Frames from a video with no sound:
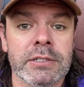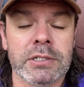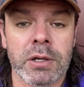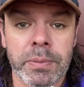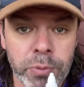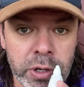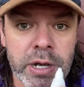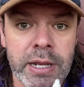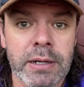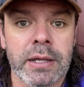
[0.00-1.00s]
So you put it
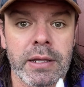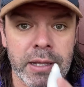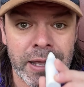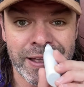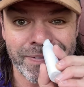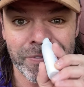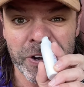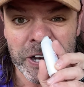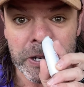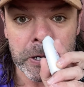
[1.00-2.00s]

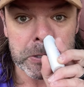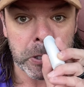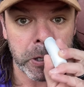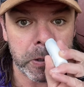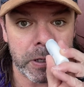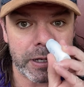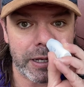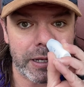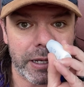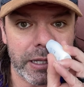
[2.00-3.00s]
in like so,
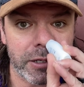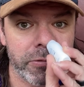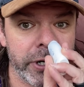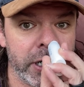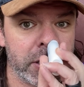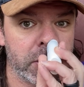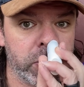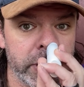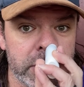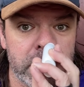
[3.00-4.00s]
hit the ridge,
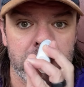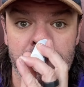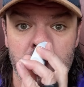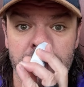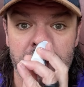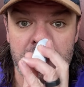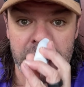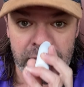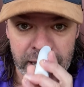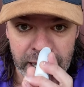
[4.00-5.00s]
twist, shoot for the
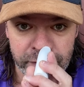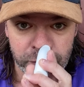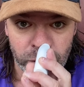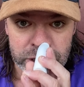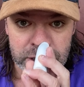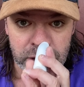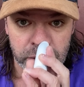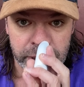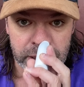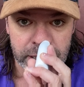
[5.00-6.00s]
ear, head forward just a little
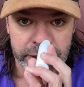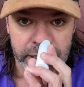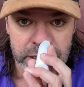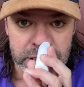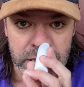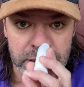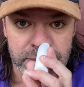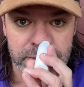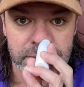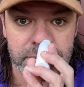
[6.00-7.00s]
bit, and then just a
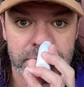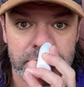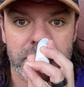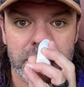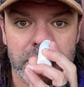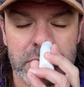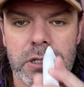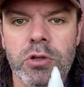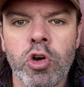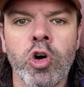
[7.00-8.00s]

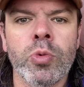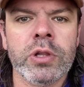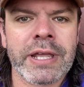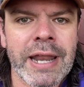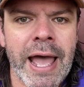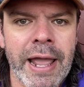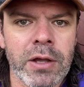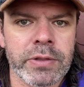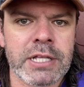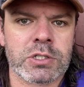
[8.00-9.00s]
normal
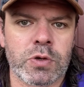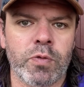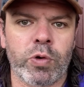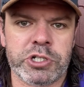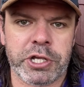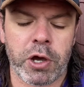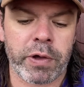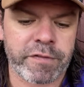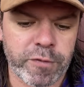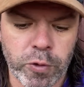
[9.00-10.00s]
inhale. That's sort of what you're
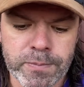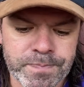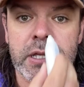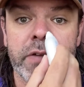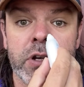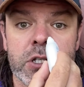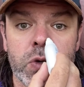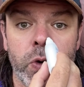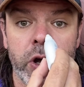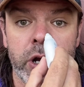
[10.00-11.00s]
going for. Give it a
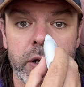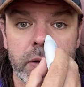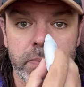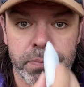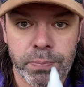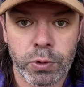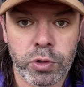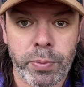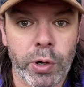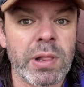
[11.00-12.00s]
squirt, pull
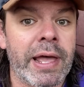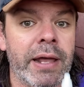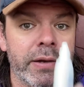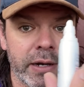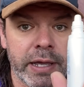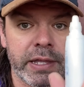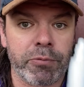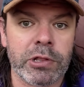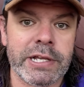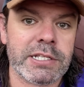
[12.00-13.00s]
the bottle out, and then
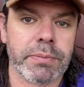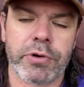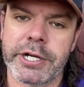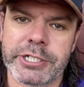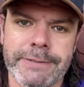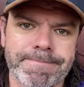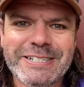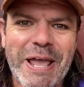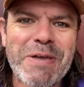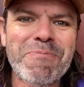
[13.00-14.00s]
release the pressure.
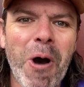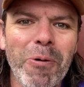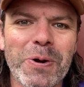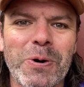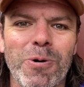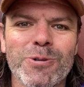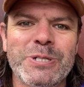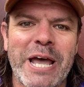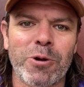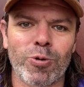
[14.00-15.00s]
Now you might recall
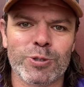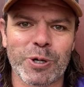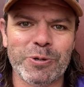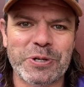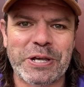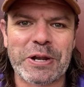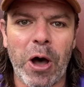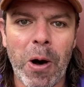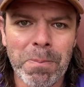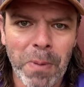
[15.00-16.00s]
Dad also did
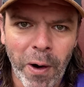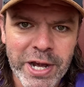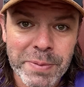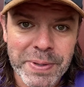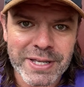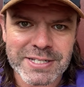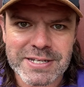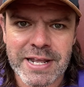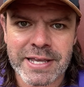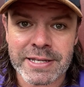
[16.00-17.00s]
a mighty big
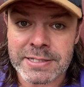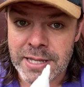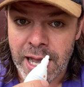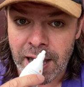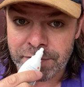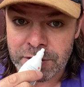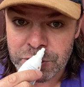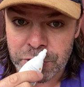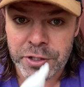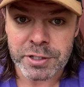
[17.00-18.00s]
sneeze after
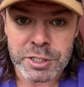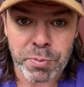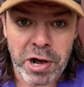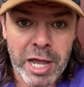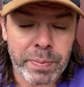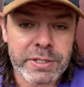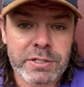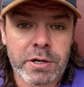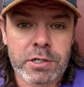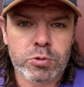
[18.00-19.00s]
shooting the spray up his
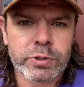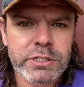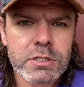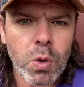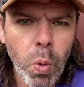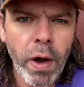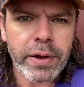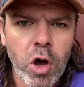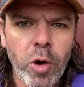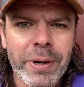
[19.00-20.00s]
nose, which is quite
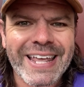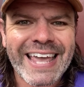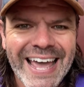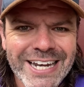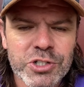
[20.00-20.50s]
common. It can